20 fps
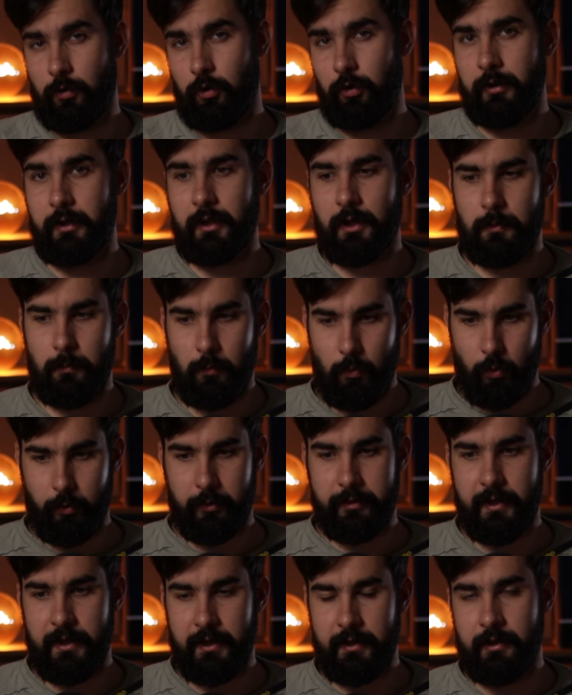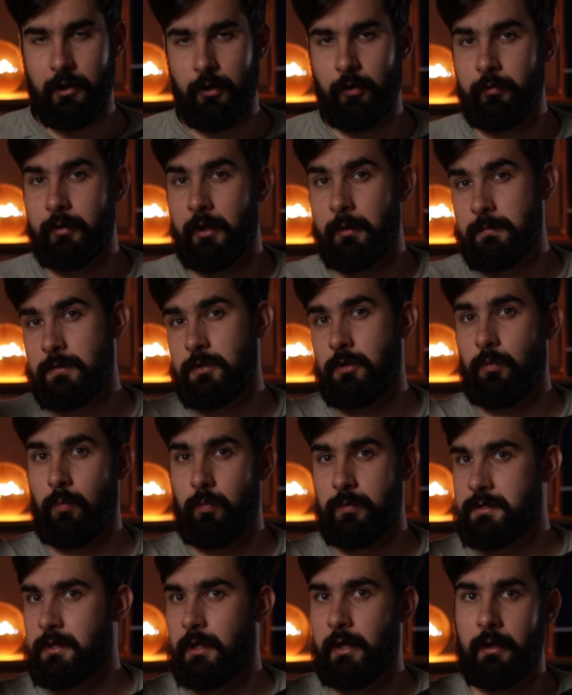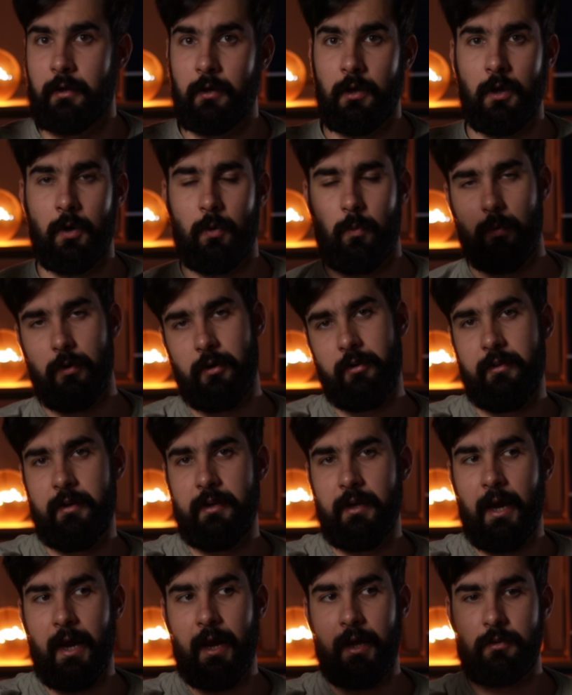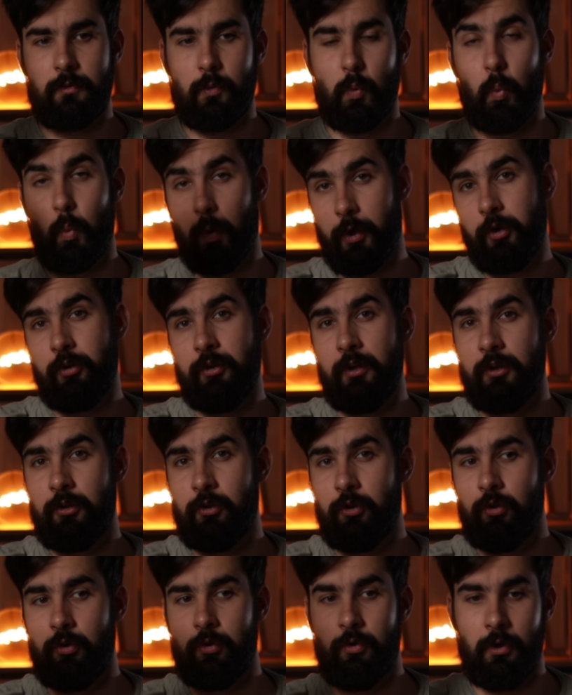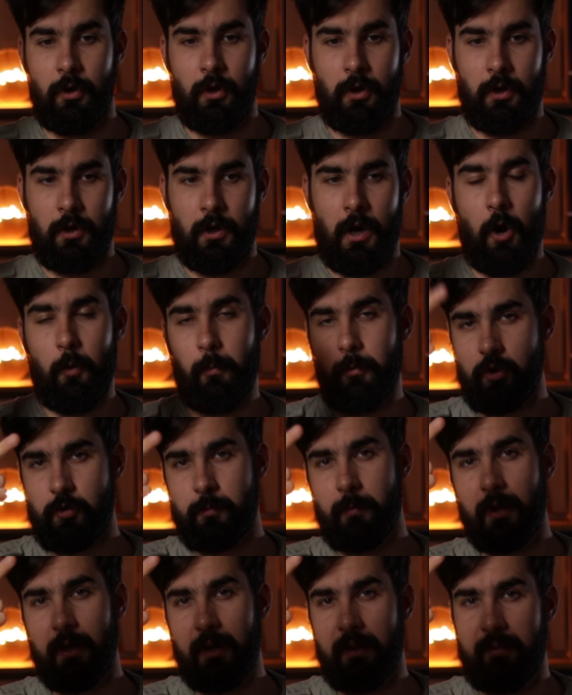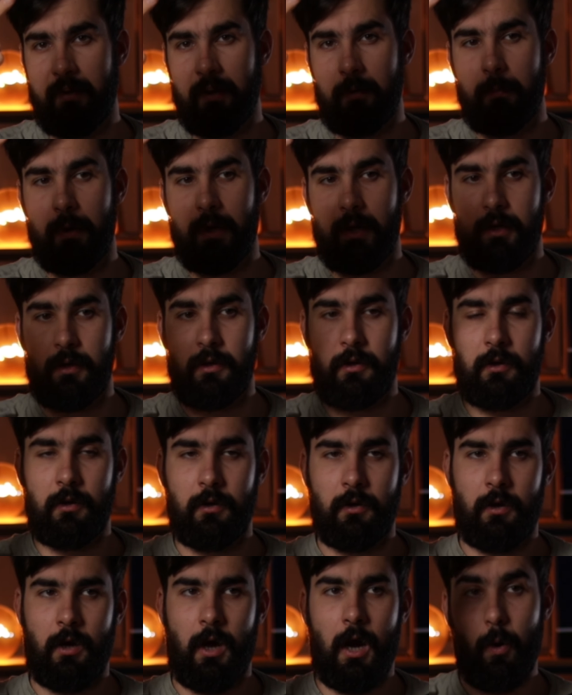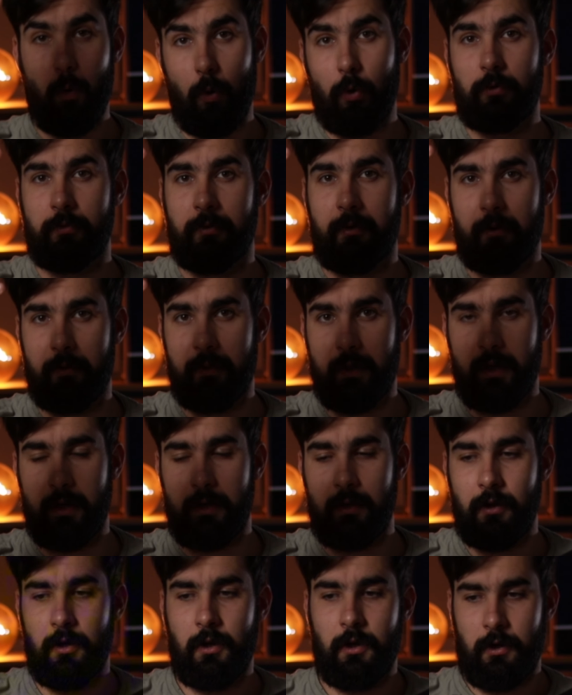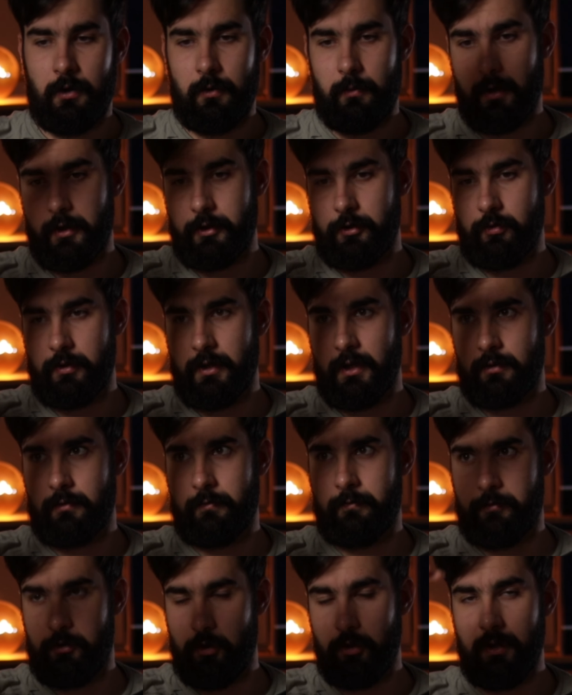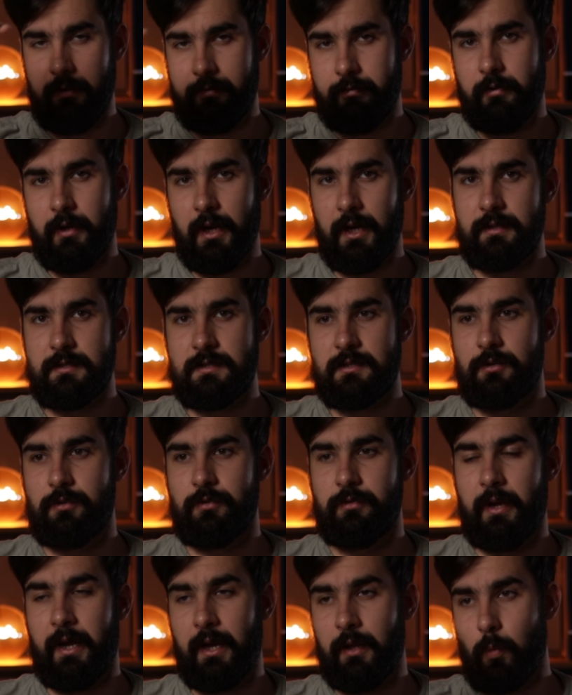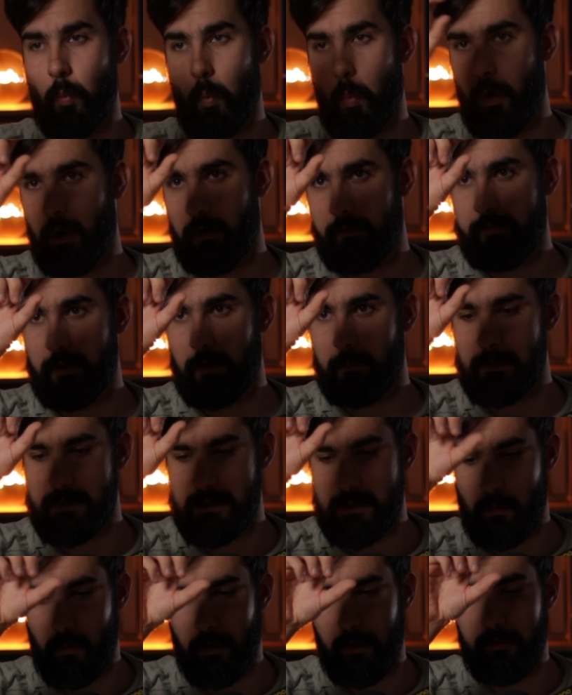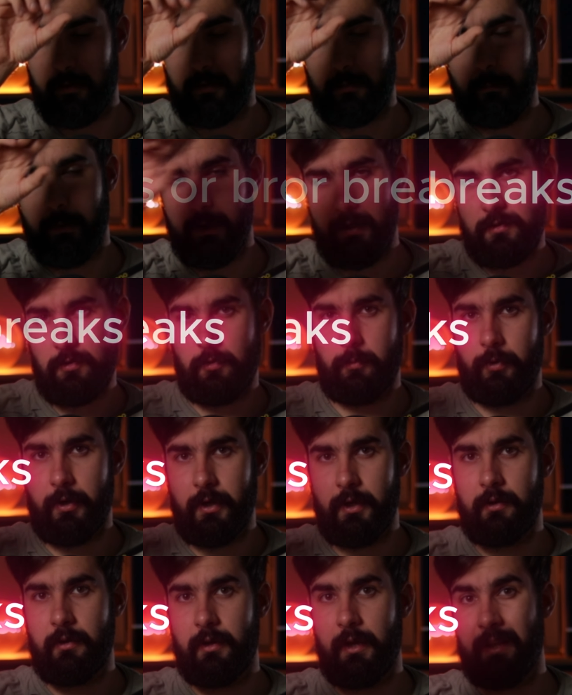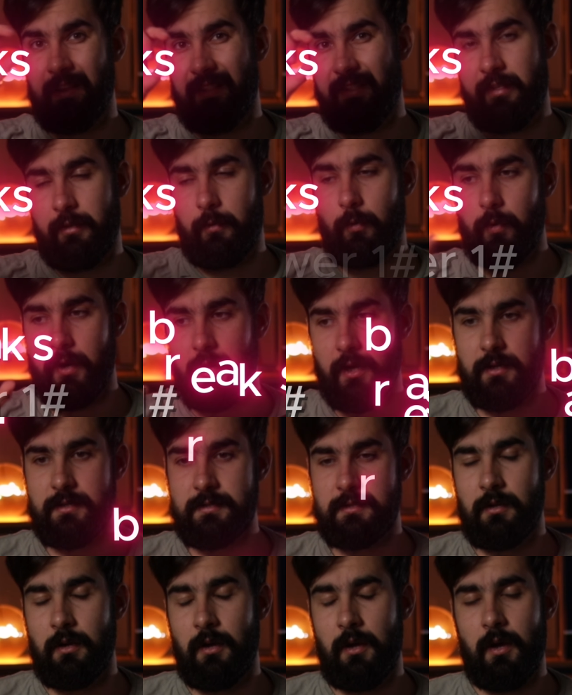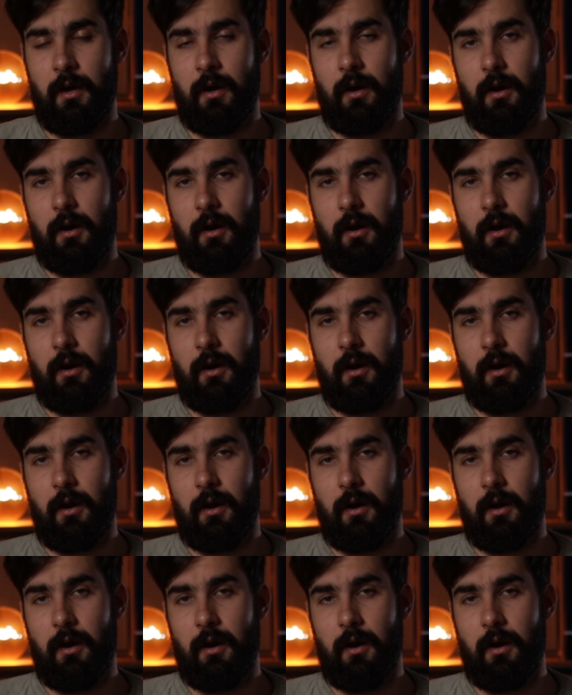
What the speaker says: to collect more data on them. So it's like where they at, what do they do, how much money they make, how old are they, right? You get few different answers, and one of them is the one that makes or break, and the rest